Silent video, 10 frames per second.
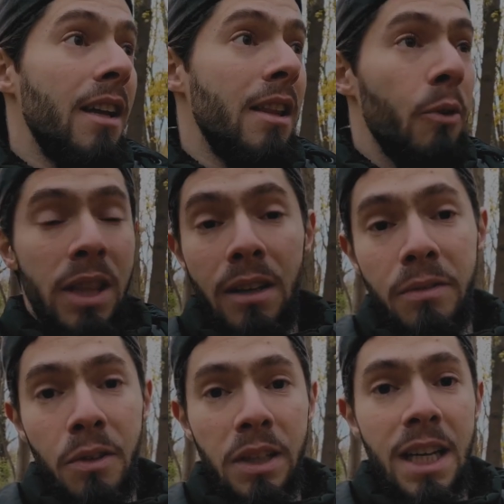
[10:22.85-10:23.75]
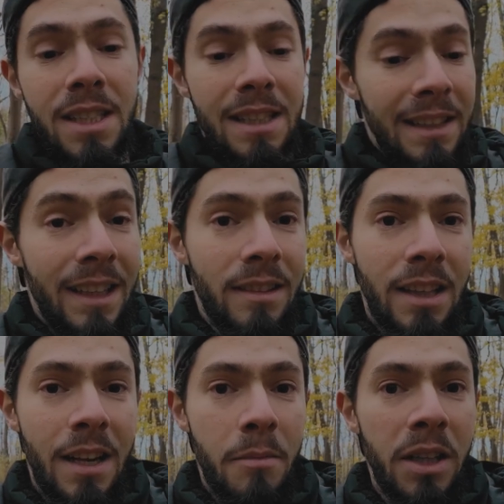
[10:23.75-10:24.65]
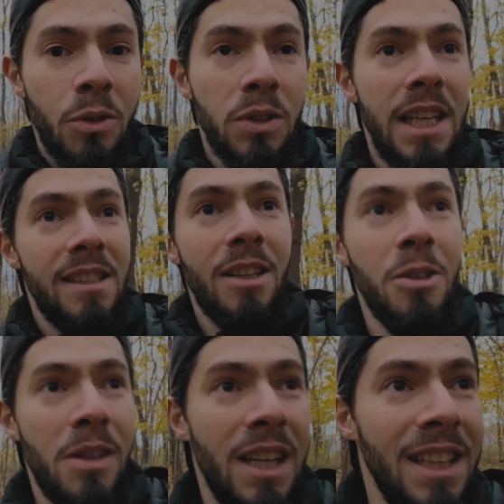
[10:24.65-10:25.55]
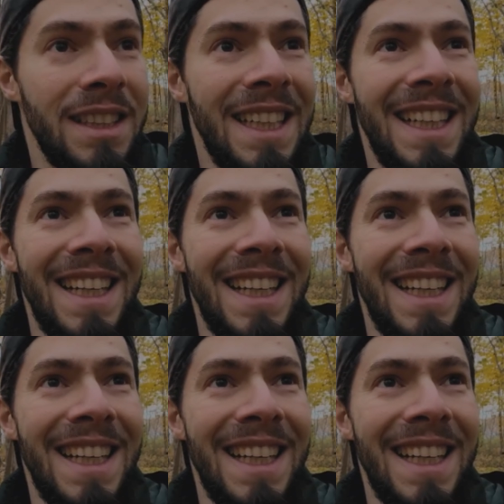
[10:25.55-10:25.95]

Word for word: The weather forecast did tell me two days ago that